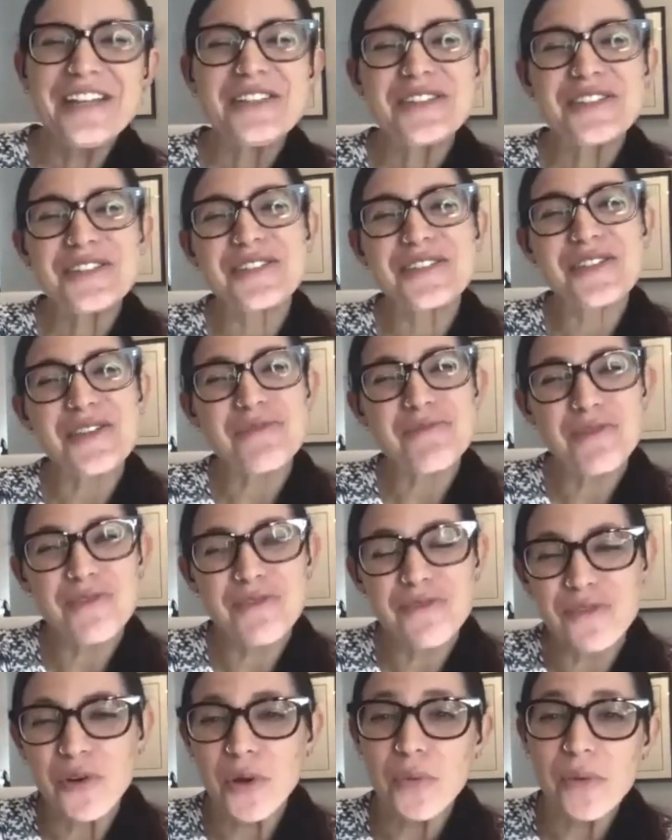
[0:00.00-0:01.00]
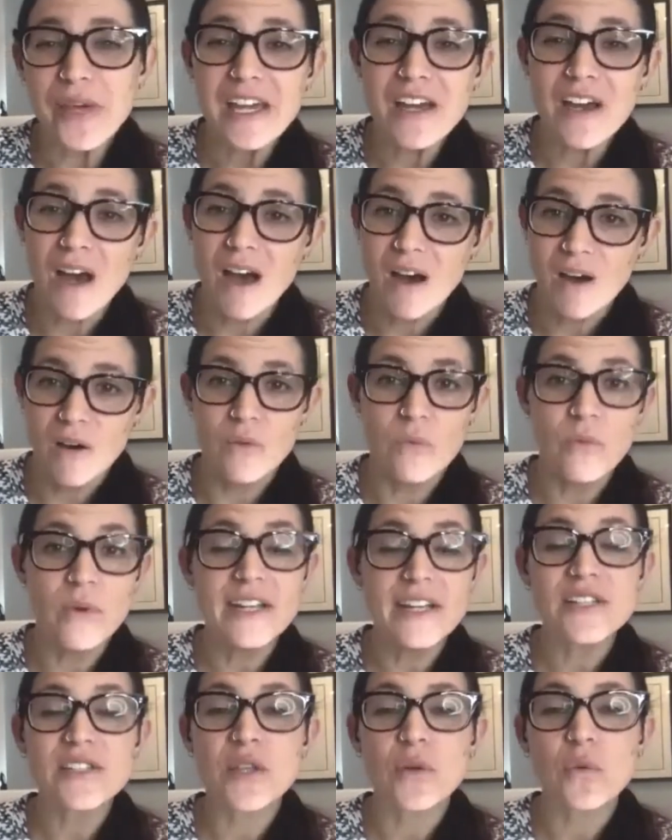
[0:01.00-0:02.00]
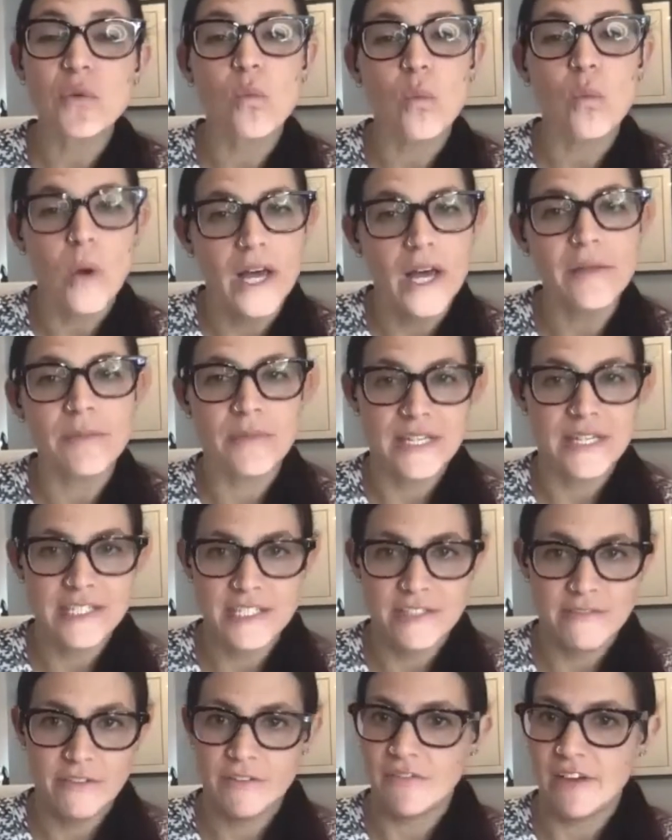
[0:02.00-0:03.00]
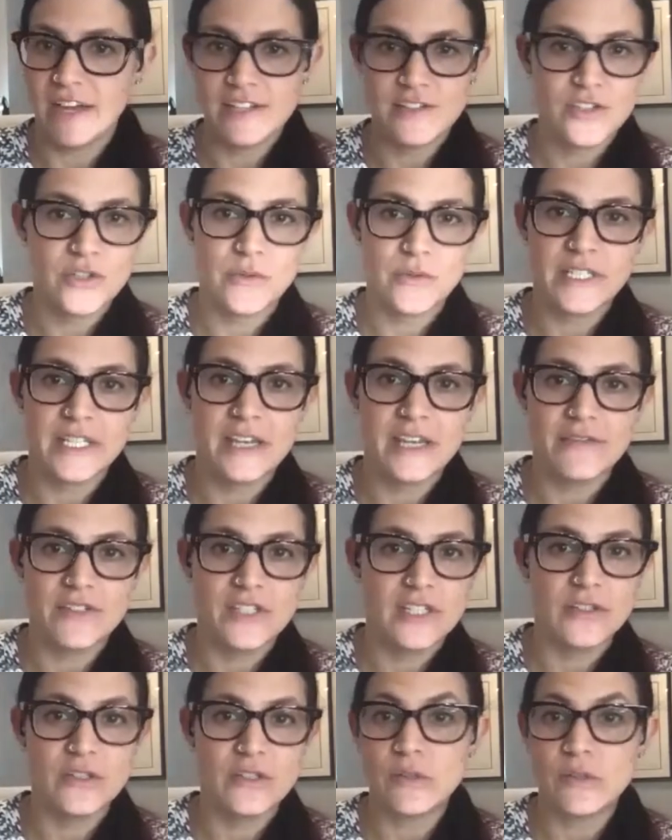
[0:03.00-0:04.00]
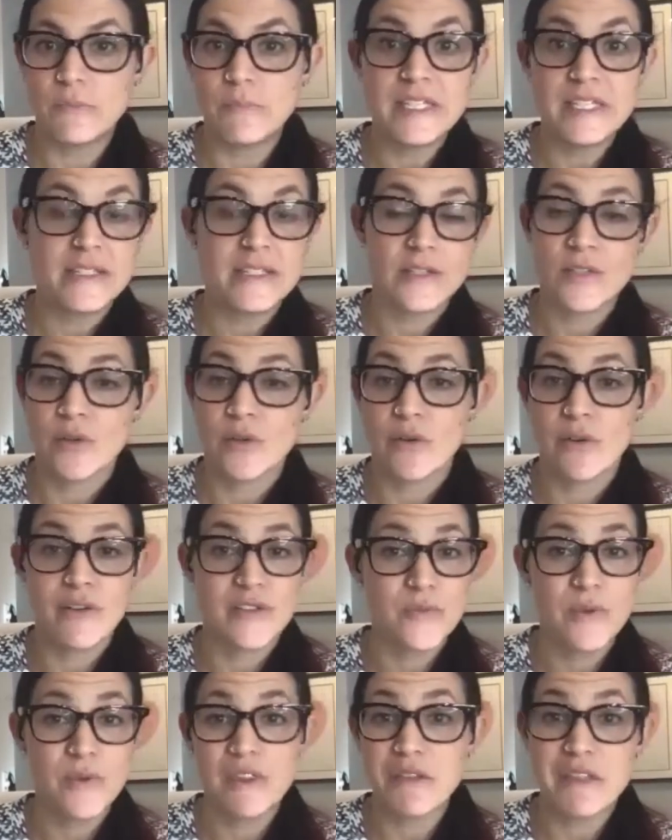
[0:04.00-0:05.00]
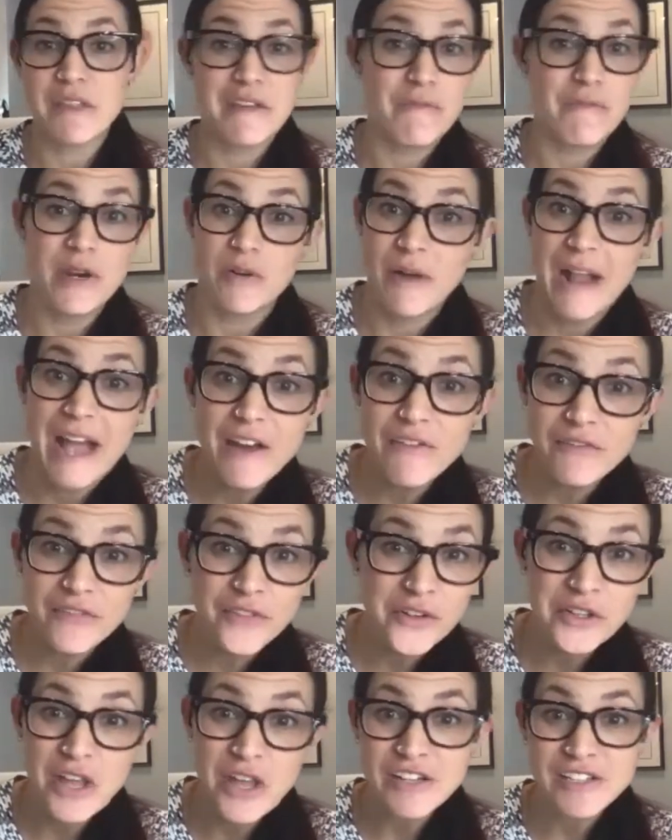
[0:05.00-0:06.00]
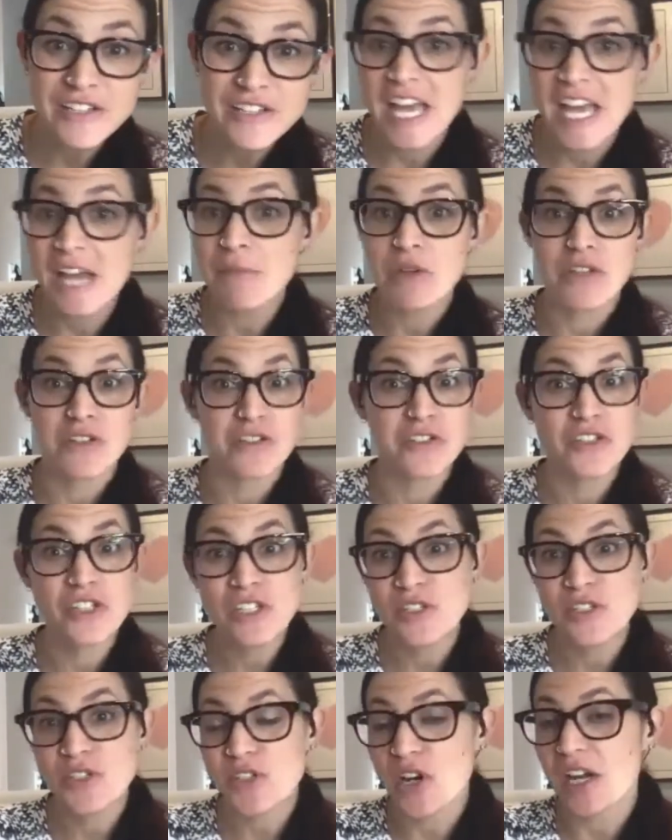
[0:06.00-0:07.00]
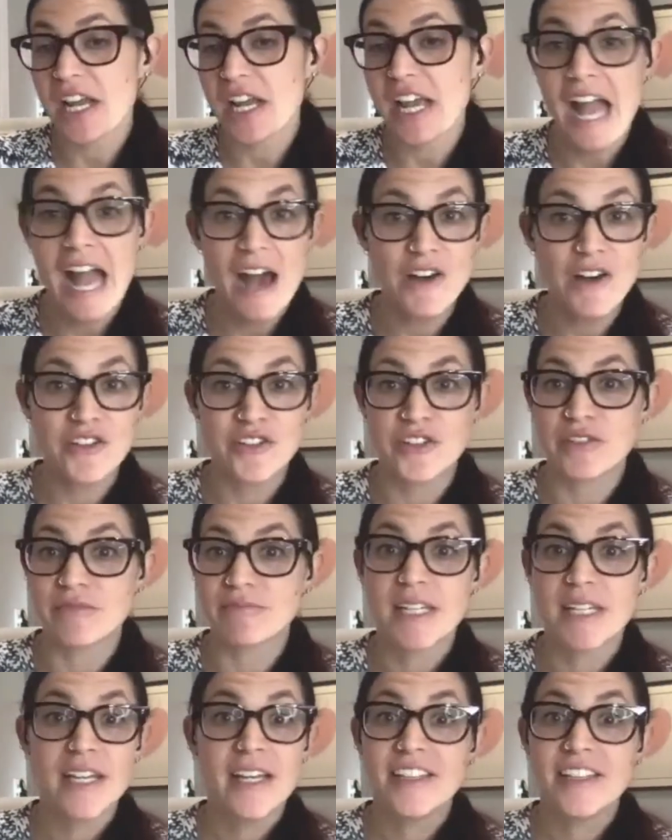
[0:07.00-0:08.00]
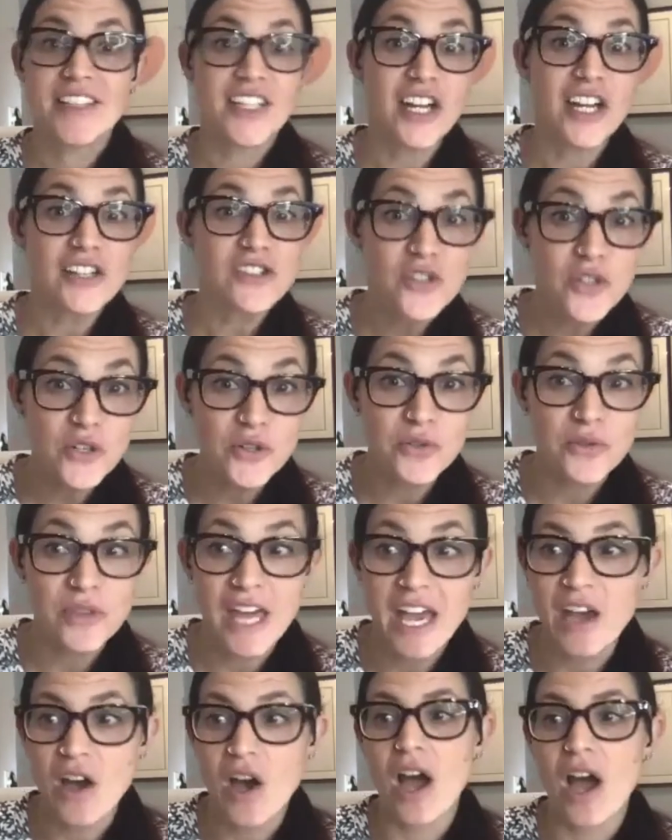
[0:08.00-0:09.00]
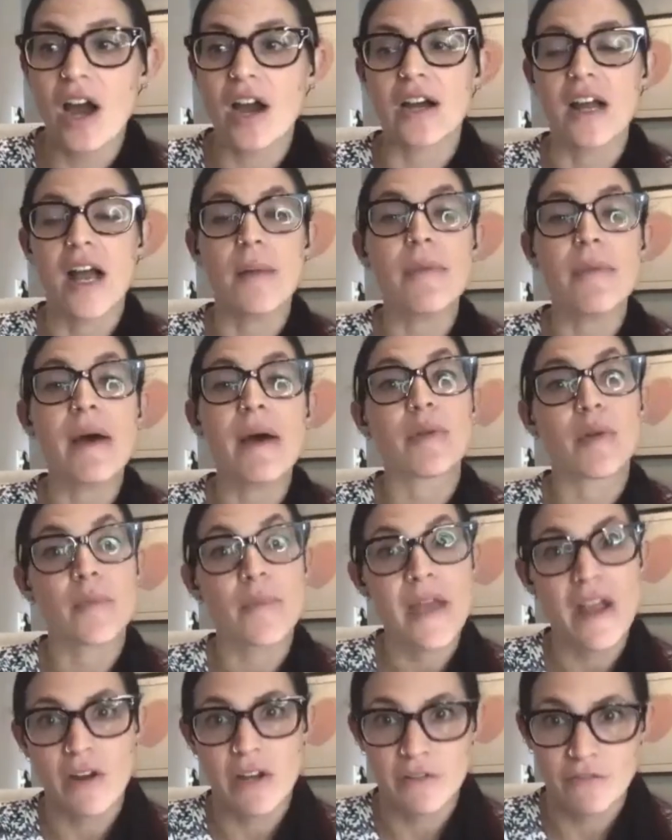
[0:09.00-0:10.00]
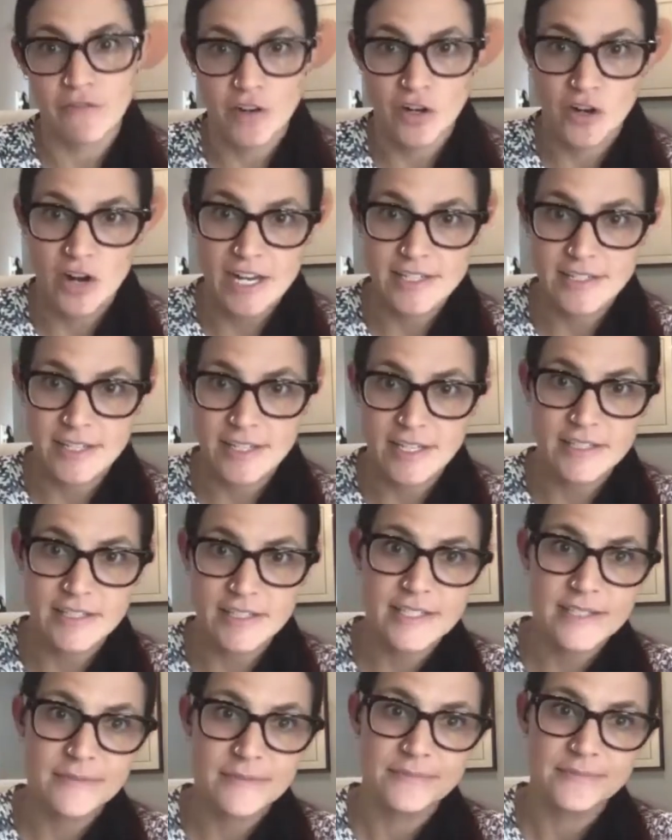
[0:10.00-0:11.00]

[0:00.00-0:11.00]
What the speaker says: So before we go, what is the one piece of advice you would give to business owners, whether they've been around for a long time or they're just starting out or they're not sure who they are, about preparing for crisis?